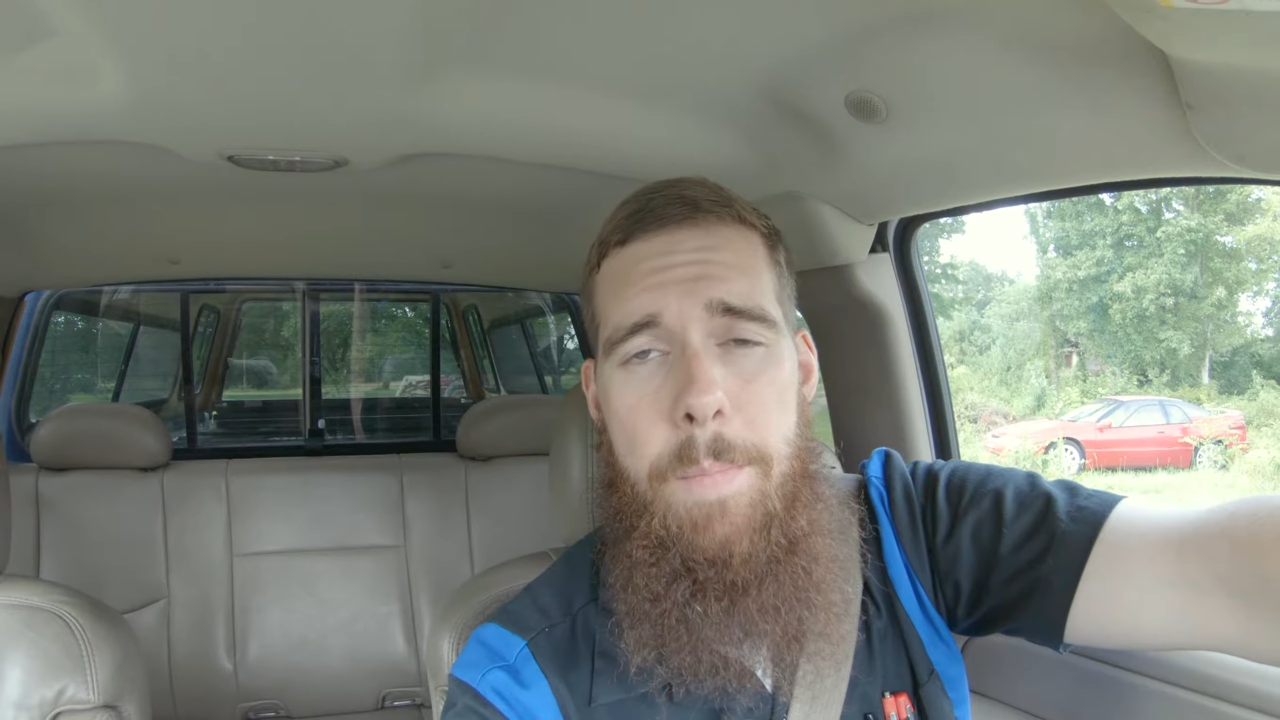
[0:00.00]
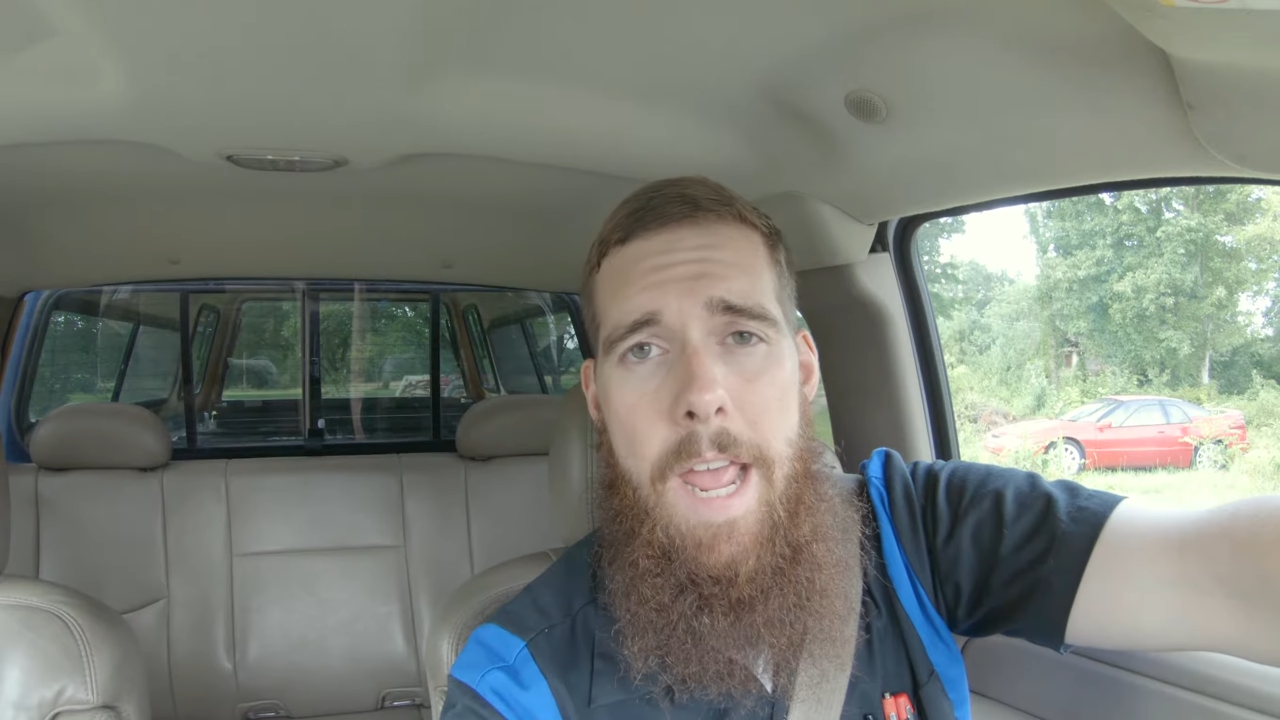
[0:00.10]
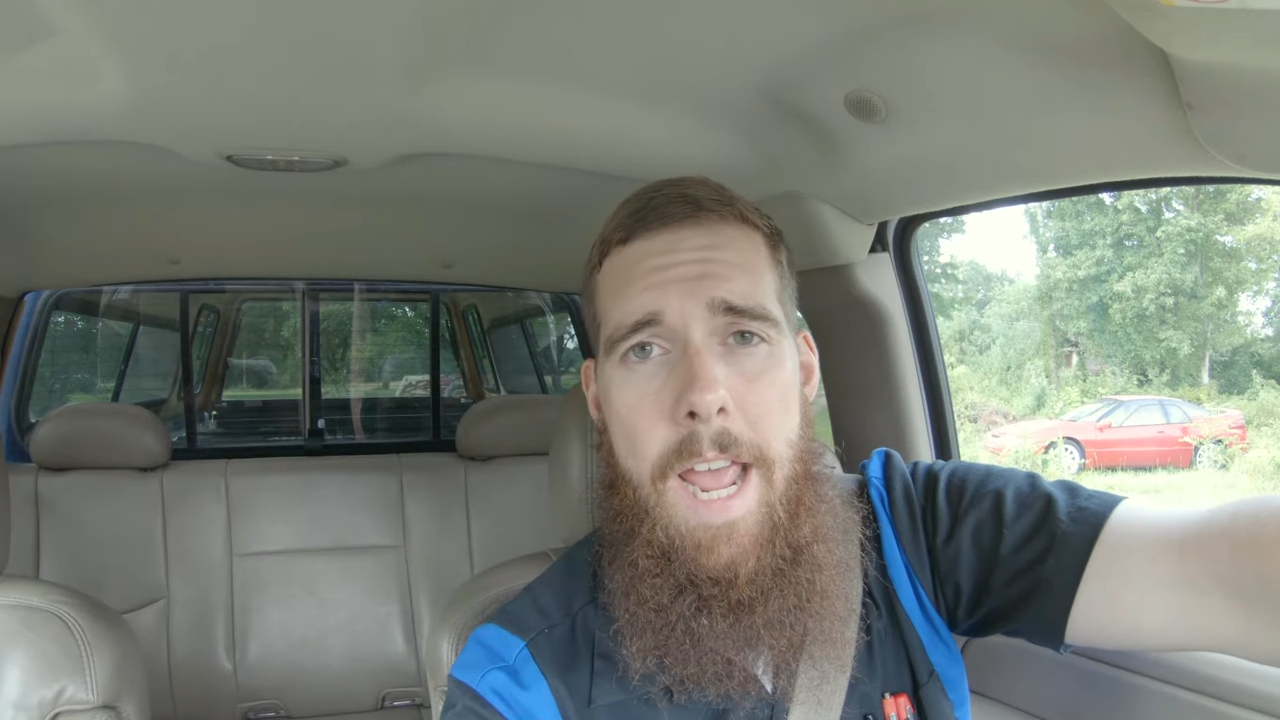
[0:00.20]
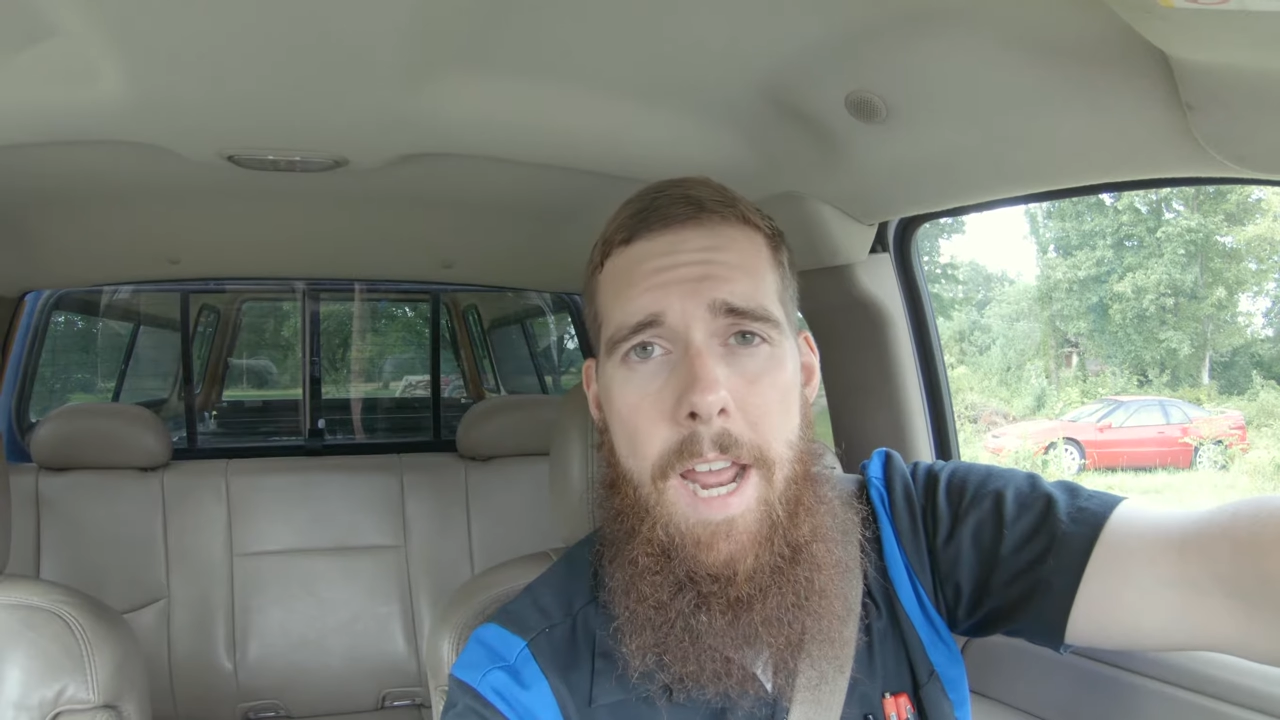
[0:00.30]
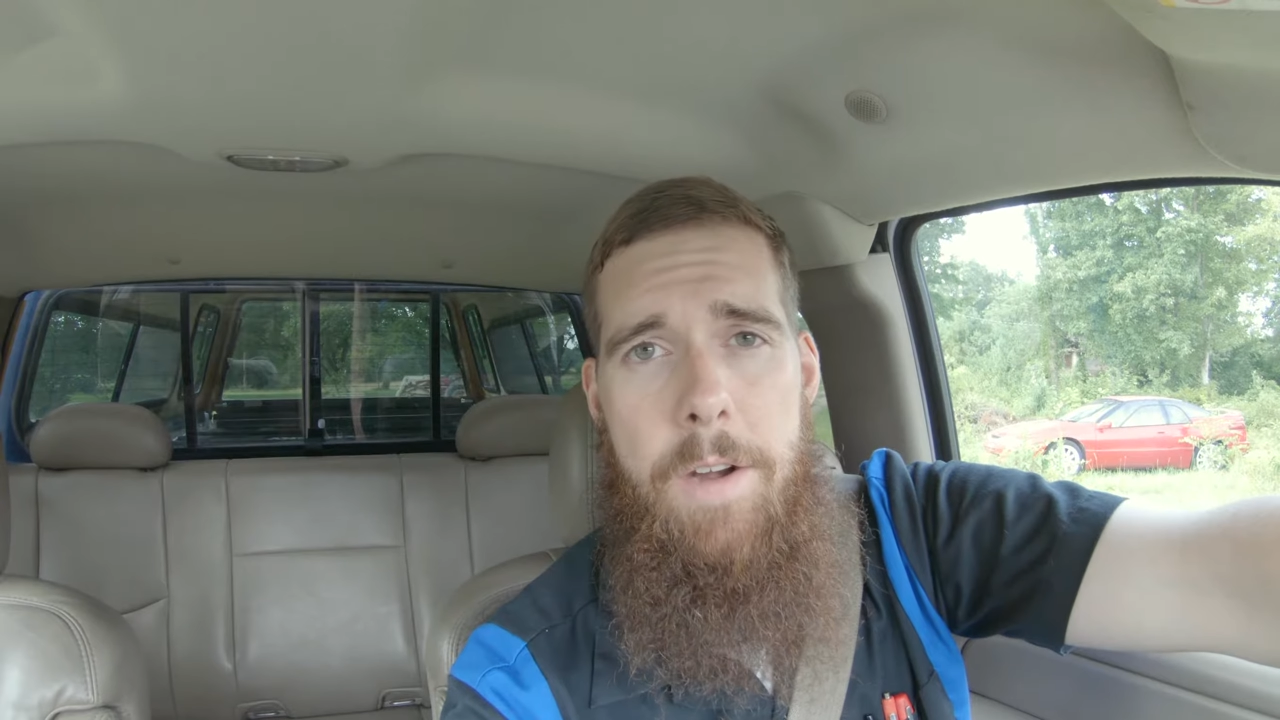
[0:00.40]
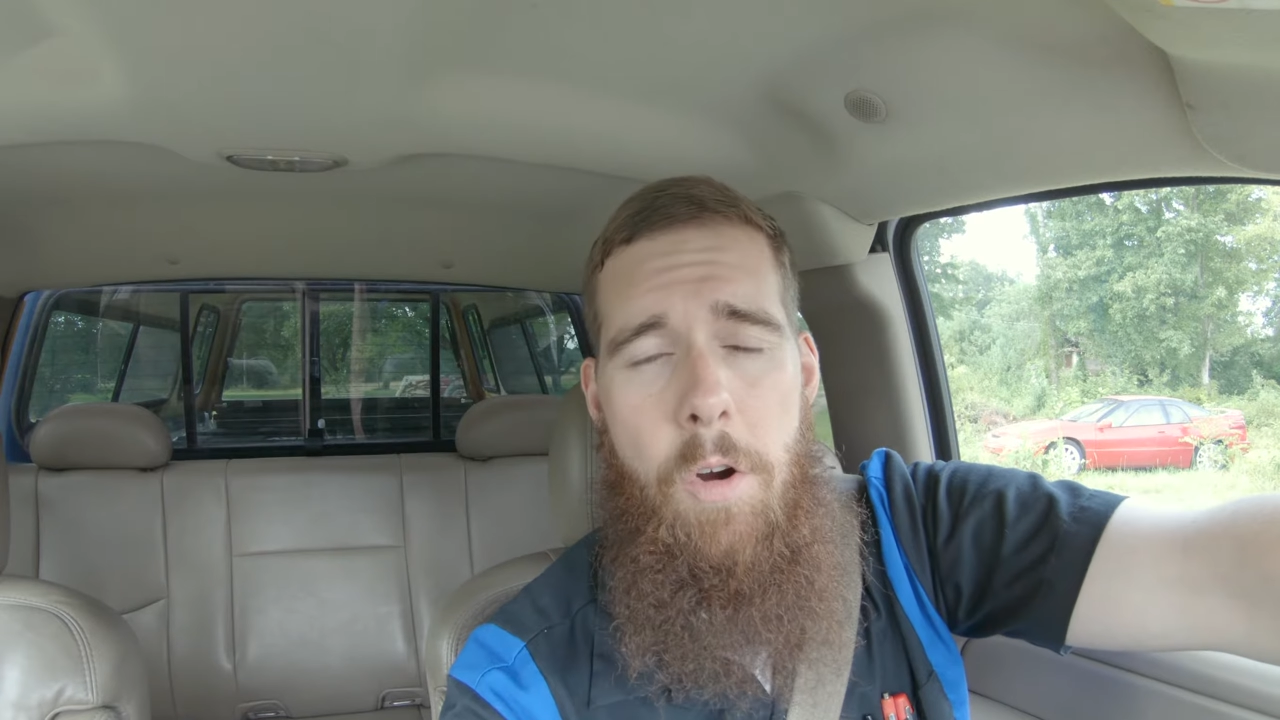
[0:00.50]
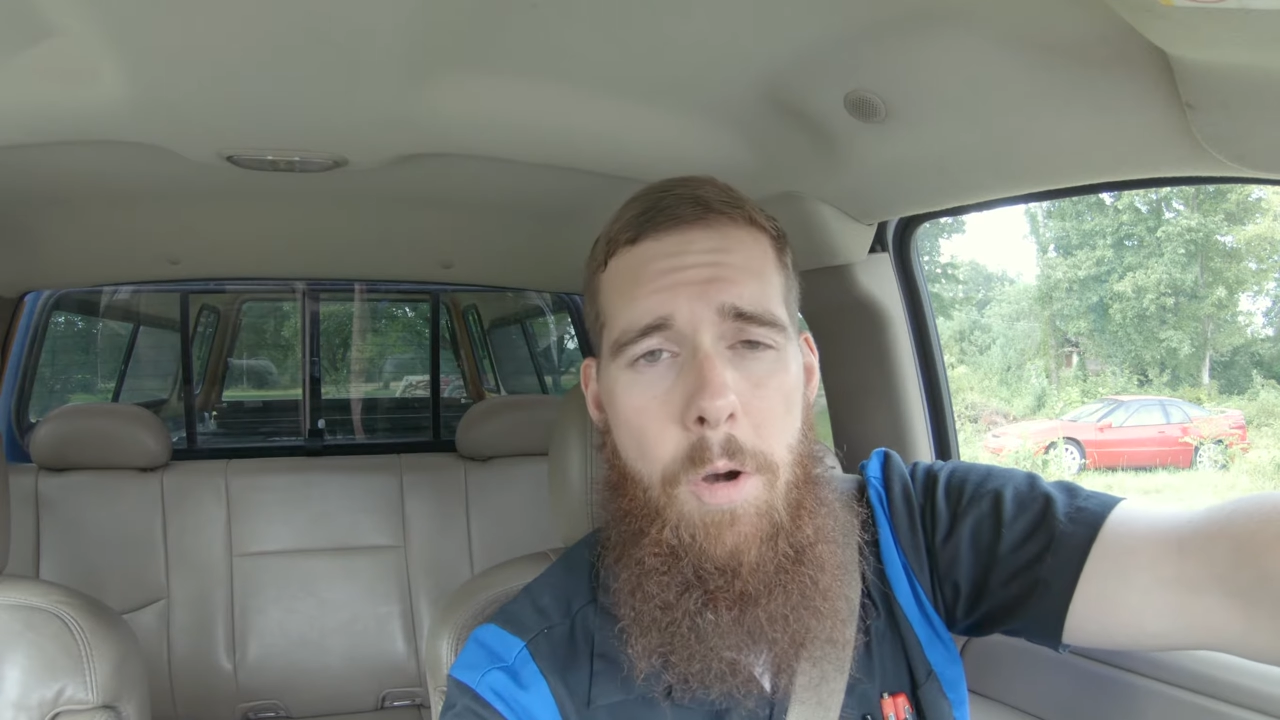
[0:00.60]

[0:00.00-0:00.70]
bad